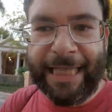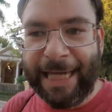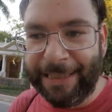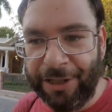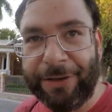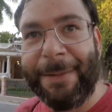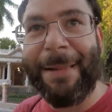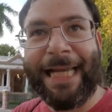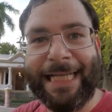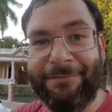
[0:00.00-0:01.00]
then you know they
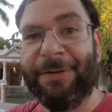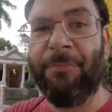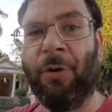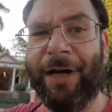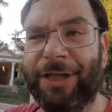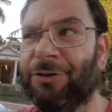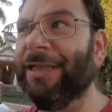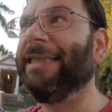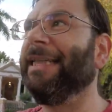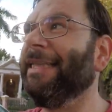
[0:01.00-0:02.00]
make it even more
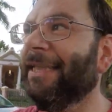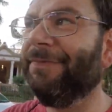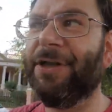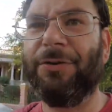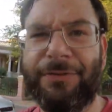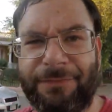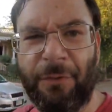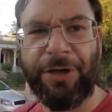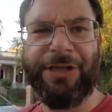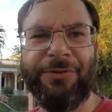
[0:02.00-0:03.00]
increasingly difficult
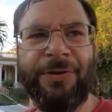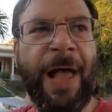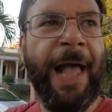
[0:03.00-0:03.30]
for you.